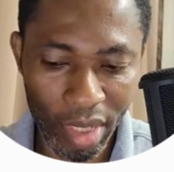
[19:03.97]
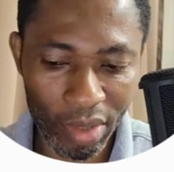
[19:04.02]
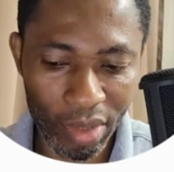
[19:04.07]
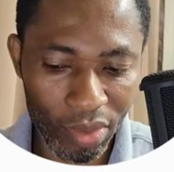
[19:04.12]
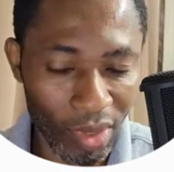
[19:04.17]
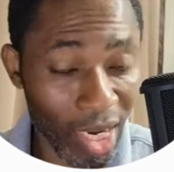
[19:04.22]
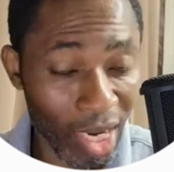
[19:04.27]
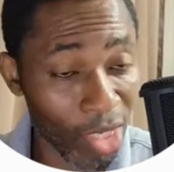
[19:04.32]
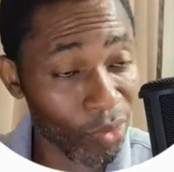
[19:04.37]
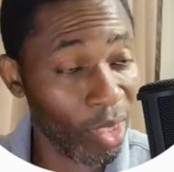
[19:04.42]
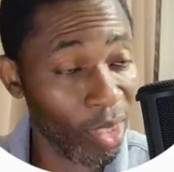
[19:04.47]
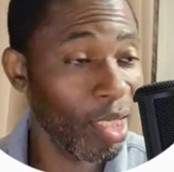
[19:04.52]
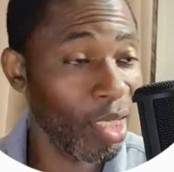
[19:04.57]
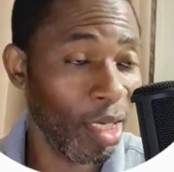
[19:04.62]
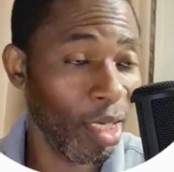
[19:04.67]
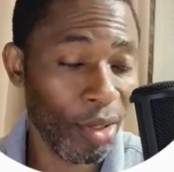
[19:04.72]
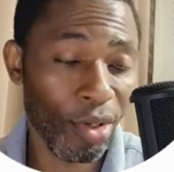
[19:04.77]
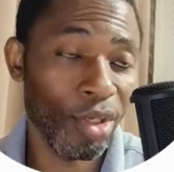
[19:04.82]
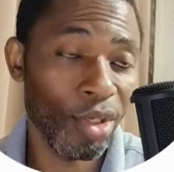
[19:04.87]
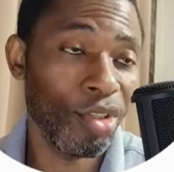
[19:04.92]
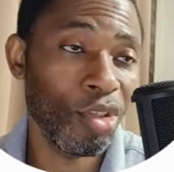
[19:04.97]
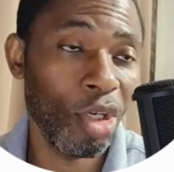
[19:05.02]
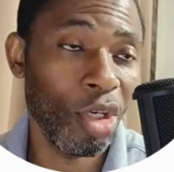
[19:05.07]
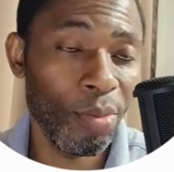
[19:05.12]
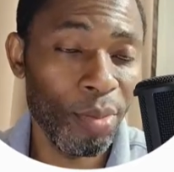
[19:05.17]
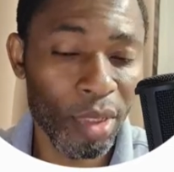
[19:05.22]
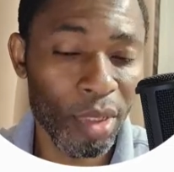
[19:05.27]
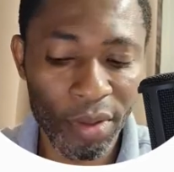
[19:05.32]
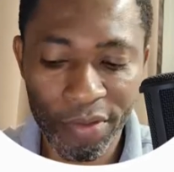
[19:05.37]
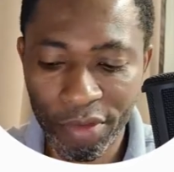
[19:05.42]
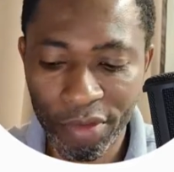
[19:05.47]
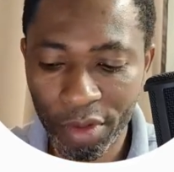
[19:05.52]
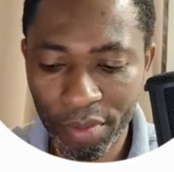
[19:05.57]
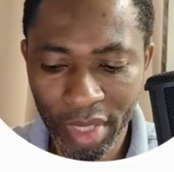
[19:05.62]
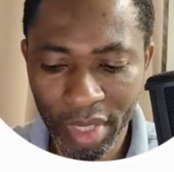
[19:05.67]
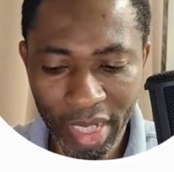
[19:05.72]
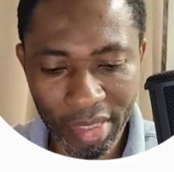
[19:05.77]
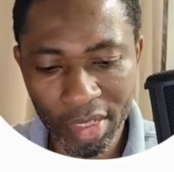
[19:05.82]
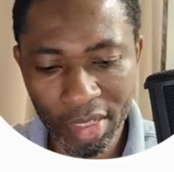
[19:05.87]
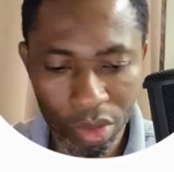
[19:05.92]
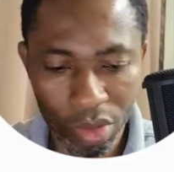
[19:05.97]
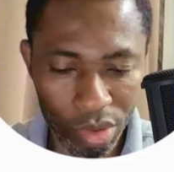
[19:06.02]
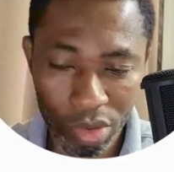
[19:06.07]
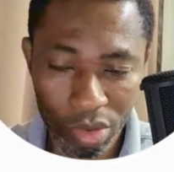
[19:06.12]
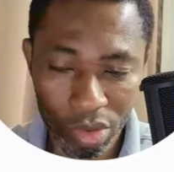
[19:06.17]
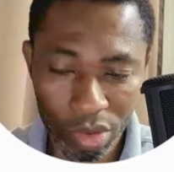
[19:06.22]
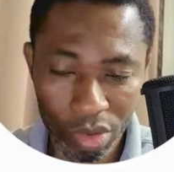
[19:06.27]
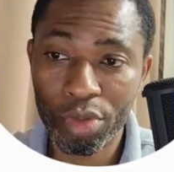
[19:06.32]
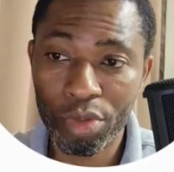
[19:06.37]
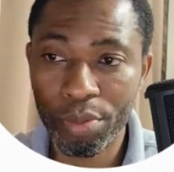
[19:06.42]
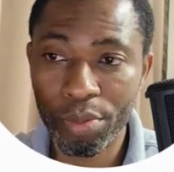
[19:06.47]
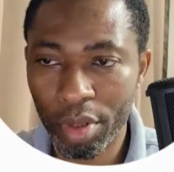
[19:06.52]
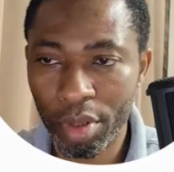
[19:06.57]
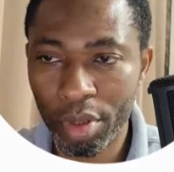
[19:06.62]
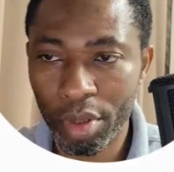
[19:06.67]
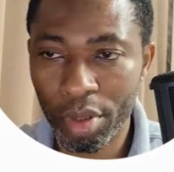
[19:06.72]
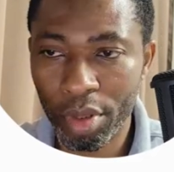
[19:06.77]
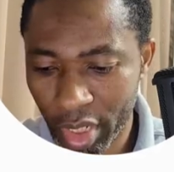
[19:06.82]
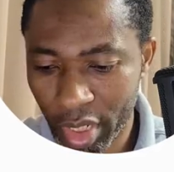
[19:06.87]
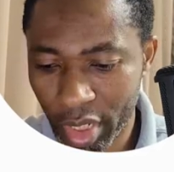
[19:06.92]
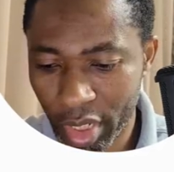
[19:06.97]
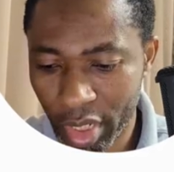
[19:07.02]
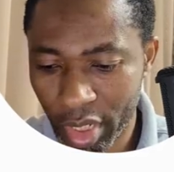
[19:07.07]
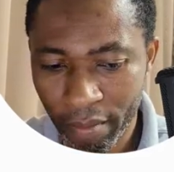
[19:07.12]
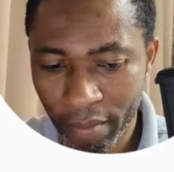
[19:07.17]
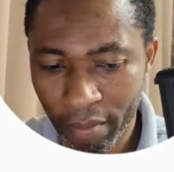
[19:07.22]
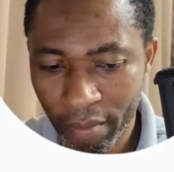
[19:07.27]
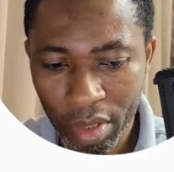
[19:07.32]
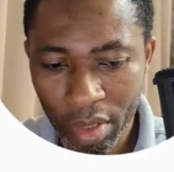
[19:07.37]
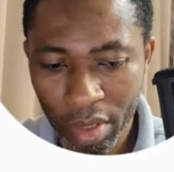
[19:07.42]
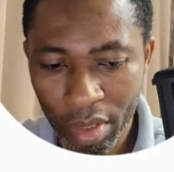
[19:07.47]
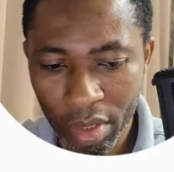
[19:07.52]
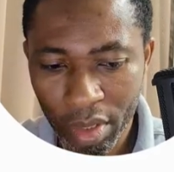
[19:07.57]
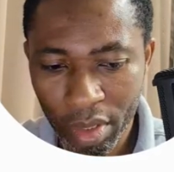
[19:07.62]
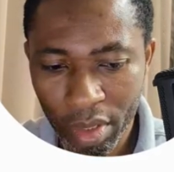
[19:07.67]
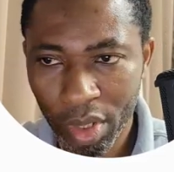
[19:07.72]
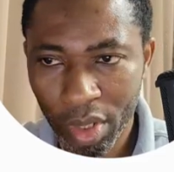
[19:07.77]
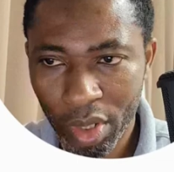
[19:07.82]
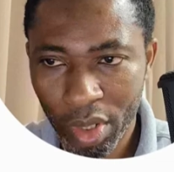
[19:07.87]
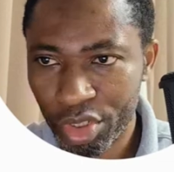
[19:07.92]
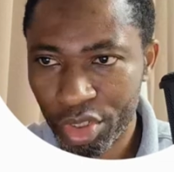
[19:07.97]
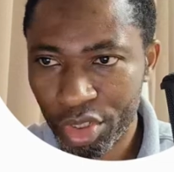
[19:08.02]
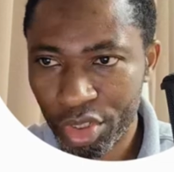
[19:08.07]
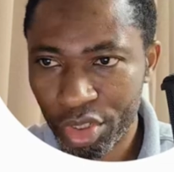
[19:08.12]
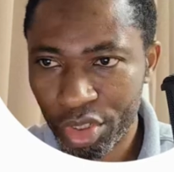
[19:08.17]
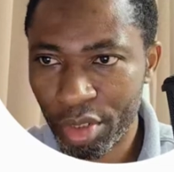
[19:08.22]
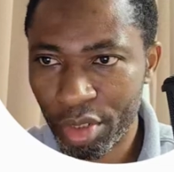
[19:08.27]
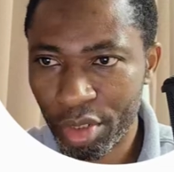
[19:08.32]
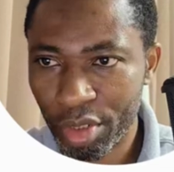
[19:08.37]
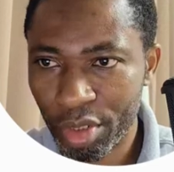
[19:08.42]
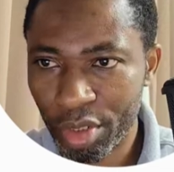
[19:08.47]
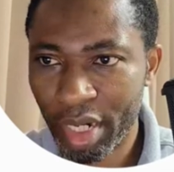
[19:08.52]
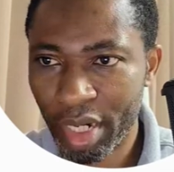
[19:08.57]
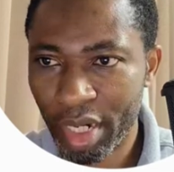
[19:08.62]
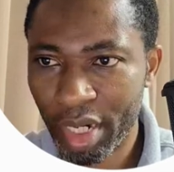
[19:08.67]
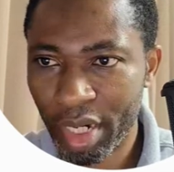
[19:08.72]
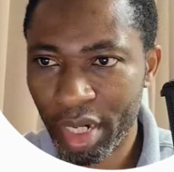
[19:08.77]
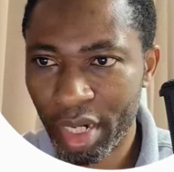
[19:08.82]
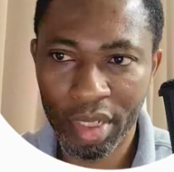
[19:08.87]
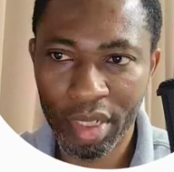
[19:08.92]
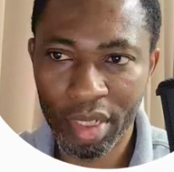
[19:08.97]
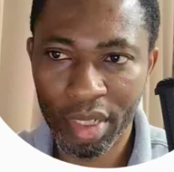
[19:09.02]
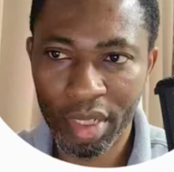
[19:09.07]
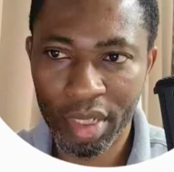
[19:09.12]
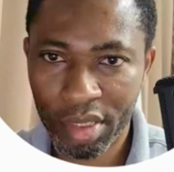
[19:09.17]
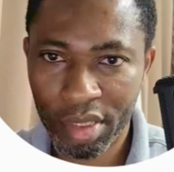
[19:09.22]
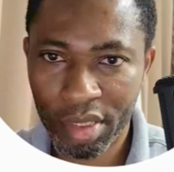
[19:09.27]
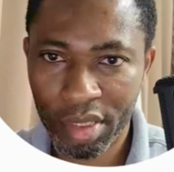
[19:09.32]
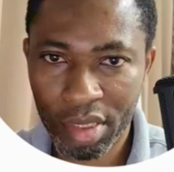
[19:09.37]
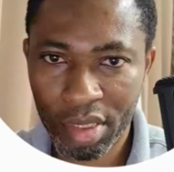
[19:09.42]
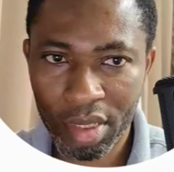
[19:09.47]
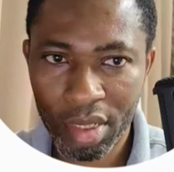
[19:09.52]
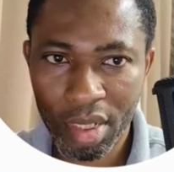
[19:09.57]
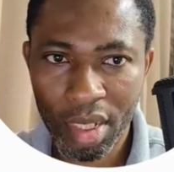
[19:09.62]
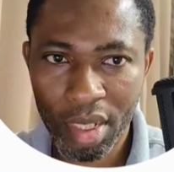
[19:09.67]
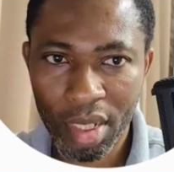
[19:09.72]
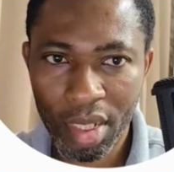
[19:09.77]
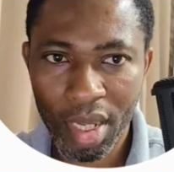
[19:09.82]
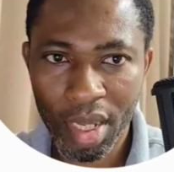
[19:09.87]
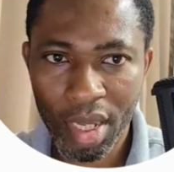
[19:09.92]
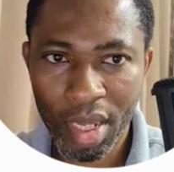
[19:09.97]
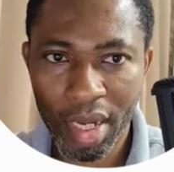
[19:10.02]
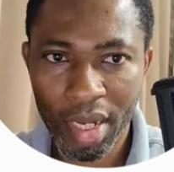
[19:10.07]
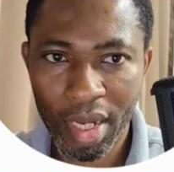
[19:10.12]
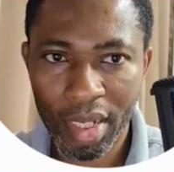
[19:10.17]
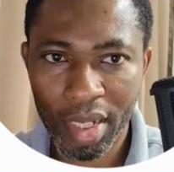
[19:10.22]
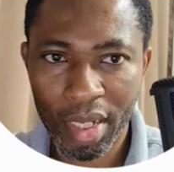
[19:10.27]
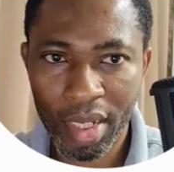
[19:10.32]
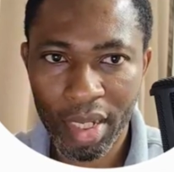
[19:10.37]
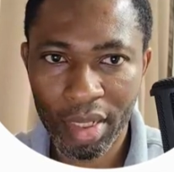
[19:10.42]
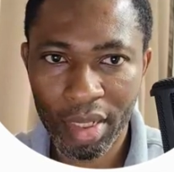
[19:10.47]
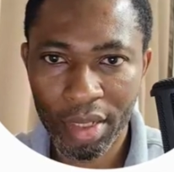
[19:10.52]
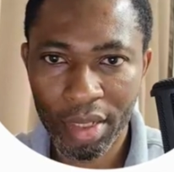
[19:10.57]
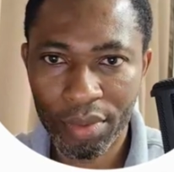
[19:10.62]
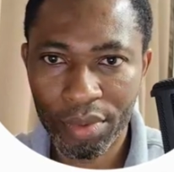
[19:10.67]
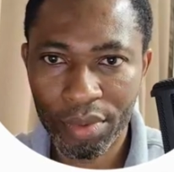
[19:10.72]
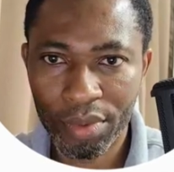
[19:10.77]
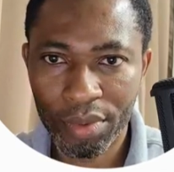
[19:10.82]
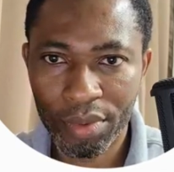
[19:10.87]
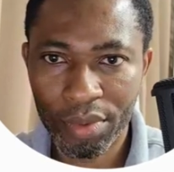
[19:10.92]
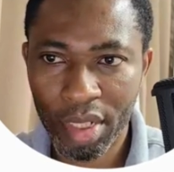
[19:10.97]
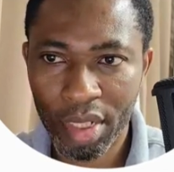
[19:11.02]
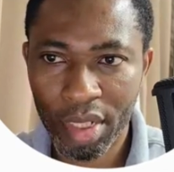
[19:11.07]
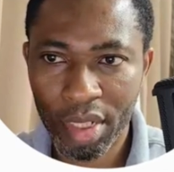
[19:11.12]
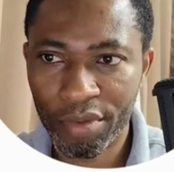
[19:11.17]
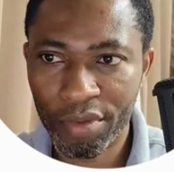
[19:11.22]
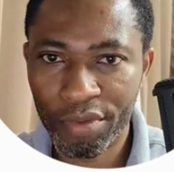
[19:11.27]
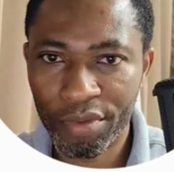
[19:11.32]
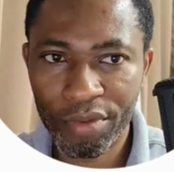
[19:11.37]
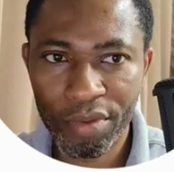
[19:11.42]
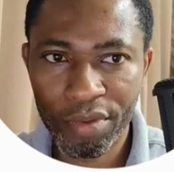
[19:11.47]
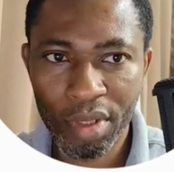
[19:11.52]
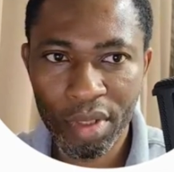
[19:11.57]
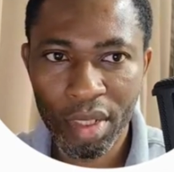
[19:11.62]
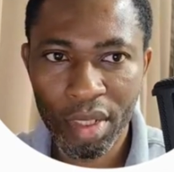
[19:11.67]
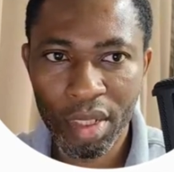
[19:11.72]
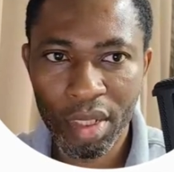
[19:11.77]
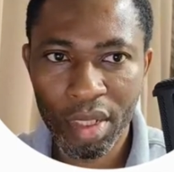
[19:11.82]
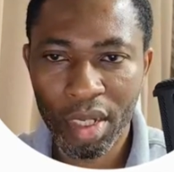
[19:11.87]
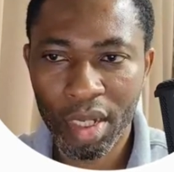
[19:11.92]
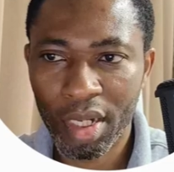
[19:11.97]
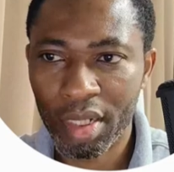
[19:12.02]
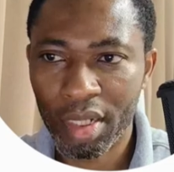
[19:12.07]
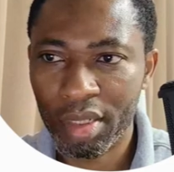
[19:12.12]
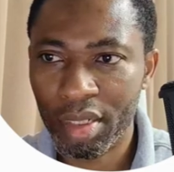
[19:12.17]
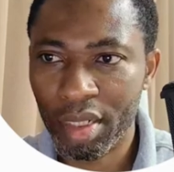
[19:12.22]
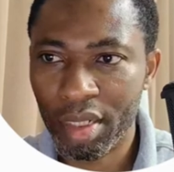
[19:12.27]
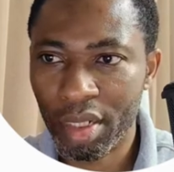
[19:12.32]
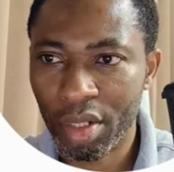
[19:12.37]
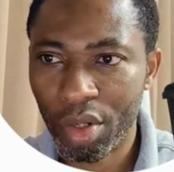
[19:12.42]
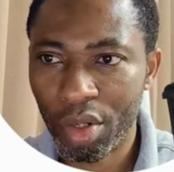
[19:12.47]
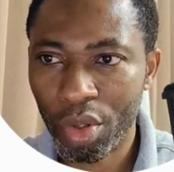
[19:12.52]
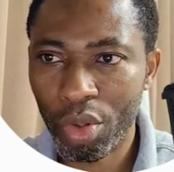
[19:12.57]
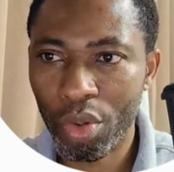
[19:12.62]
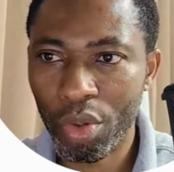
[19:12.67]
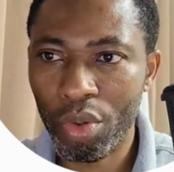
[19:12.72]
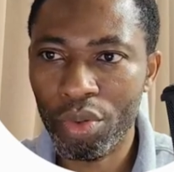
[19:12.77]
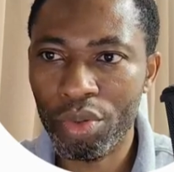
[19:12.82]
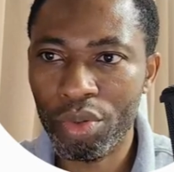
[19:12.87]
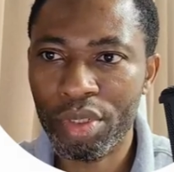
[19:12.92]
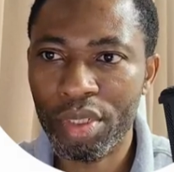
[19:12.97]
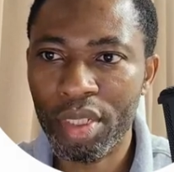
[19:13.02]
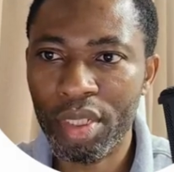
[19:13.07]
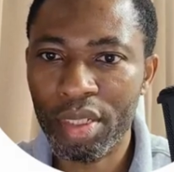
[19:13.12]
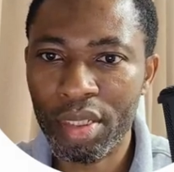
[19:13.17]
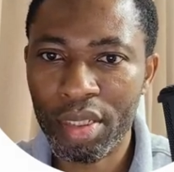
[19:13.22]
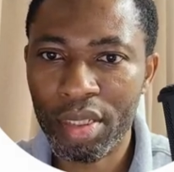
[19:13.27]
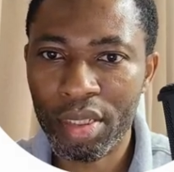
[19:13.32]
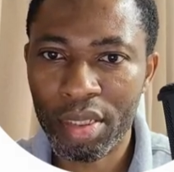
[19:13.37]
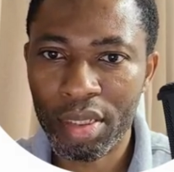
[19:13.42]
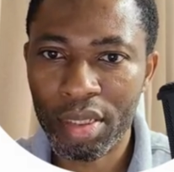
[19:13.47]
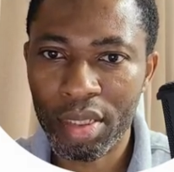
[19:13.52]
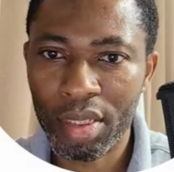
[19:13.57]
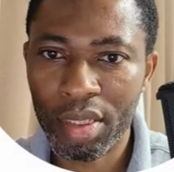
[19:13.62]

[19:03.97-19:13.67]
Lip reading: So that's where the error is coming in from. That's a subtle bug. Okay, so I'll change it back to this, and I will save and close this.